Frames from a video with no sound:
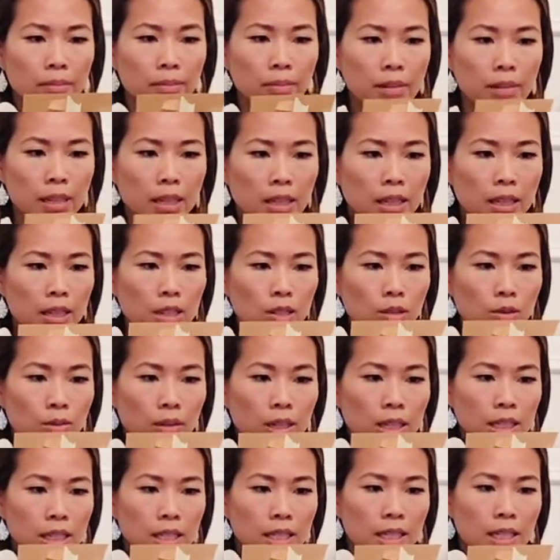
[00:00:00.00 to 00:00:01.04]
Maybe this
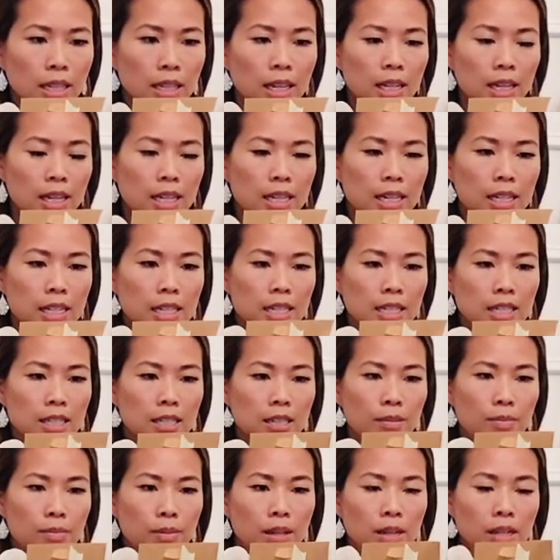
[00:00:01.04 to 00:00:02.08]
one needs
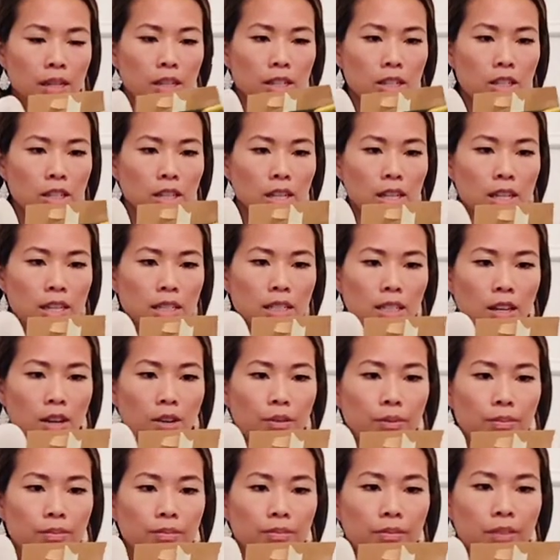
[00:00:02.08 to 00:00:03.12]
to be just,
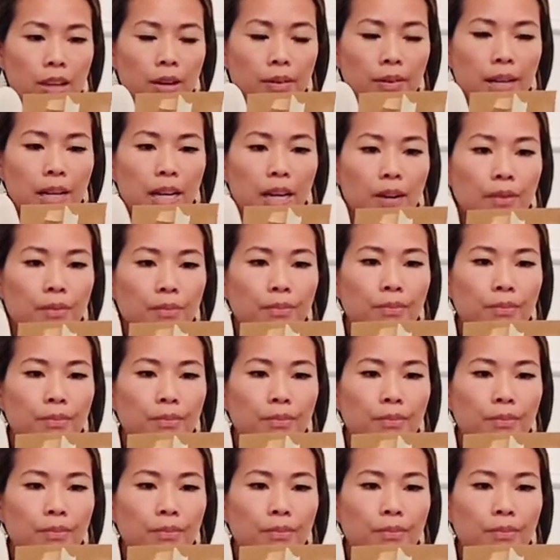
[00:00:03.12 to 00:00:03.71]
oh, there we go.